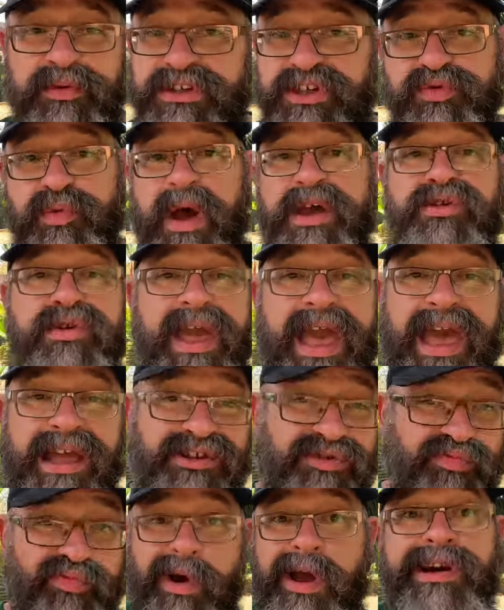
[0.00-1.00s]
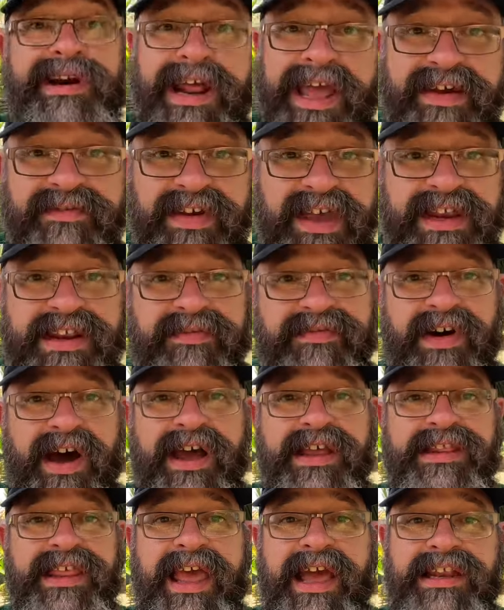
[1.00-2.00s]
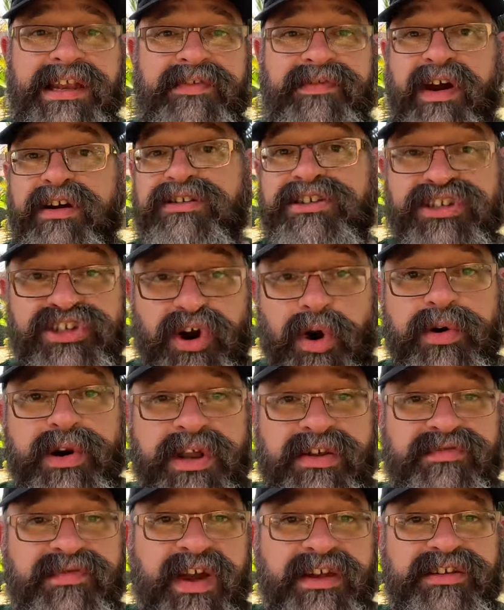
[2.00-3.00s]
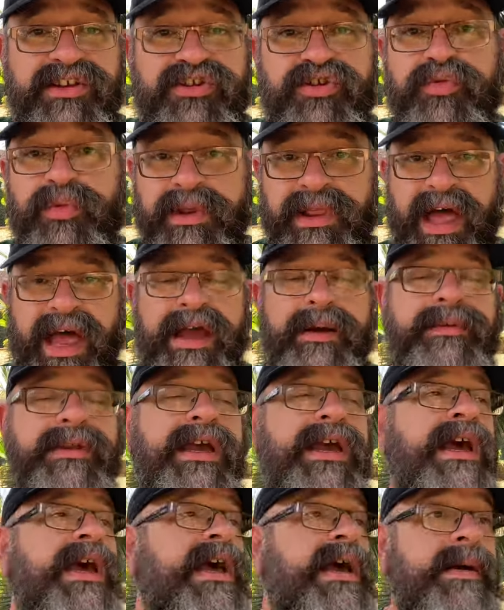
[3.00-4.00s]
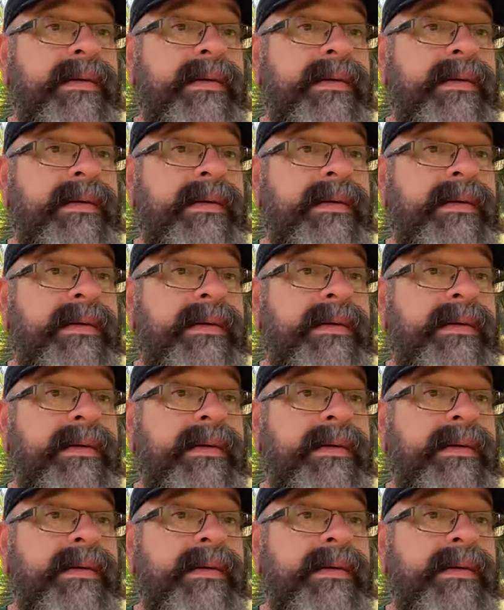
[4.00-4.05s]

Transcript: which is why you can't run an AV to find the antivirus that's already infected you reliably.